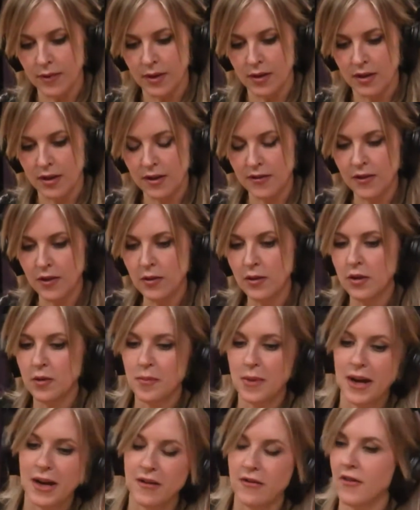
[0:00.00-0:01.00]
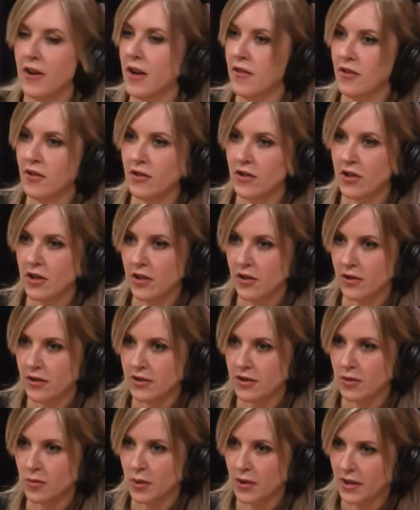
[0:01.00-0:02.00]
If you look back 500
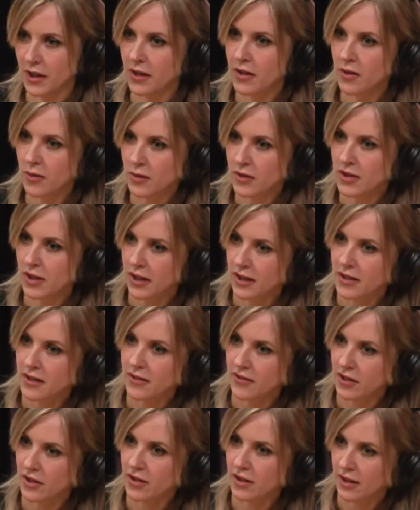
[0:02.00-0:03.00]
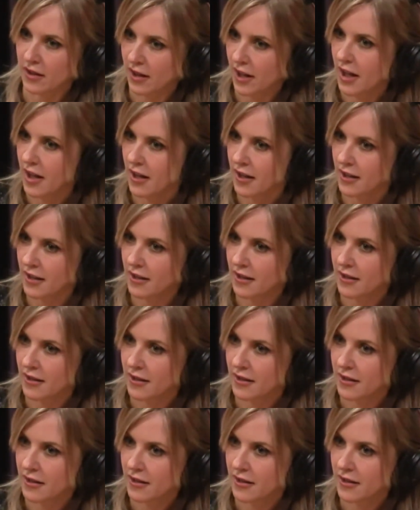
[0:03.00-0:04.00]
years to what they knew scientifically then,
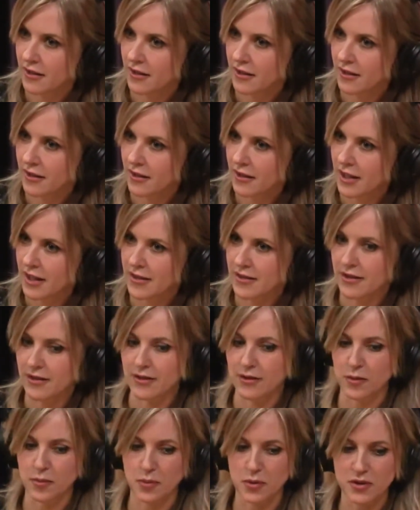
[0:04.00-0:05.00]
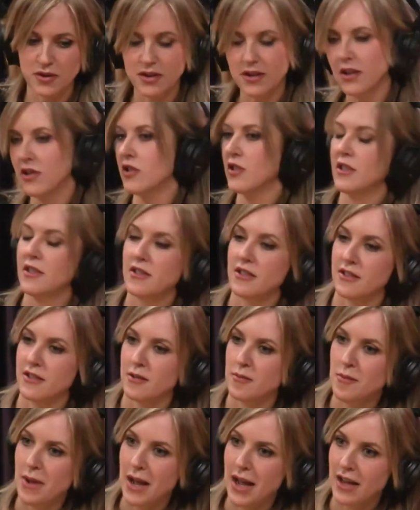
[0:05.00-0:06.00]
it's superstitious,
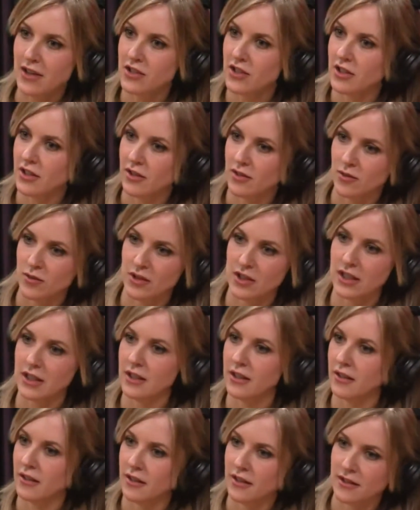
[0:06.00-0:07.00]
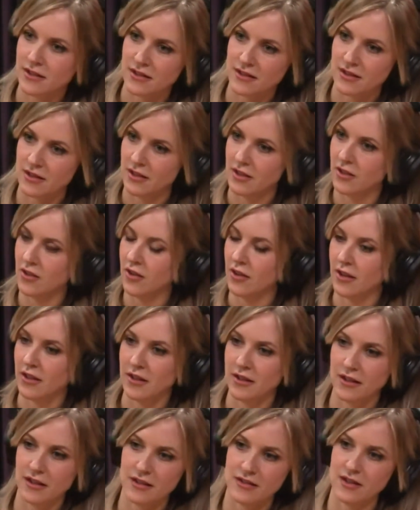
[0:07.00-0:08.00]
it's magic, it's ridiculous, it's
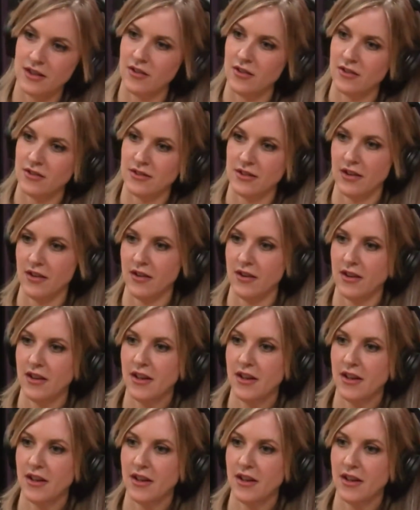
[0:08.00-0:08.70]
ignorant, et cetera, et cetera.